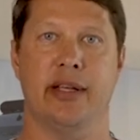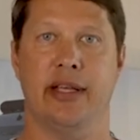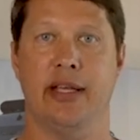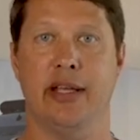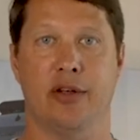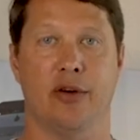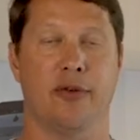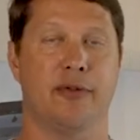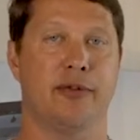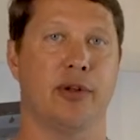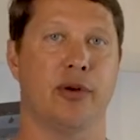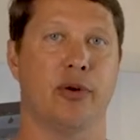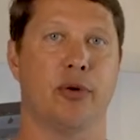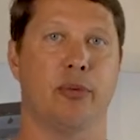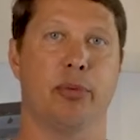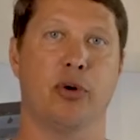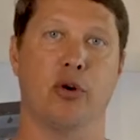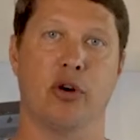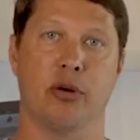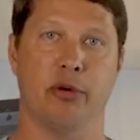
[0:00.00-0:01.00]
the
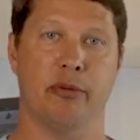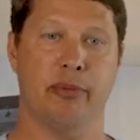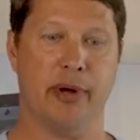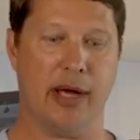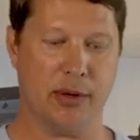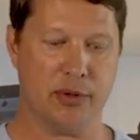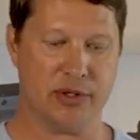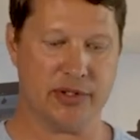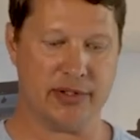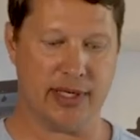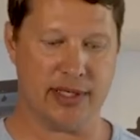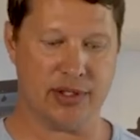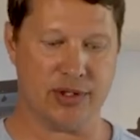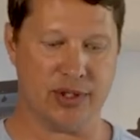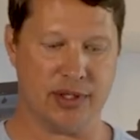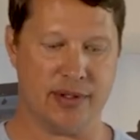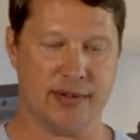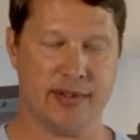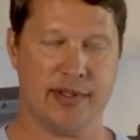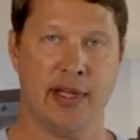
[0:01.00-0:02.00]
EcoFlow portable power
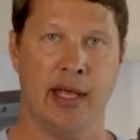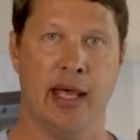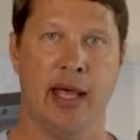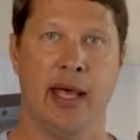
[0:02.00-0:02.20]
stations?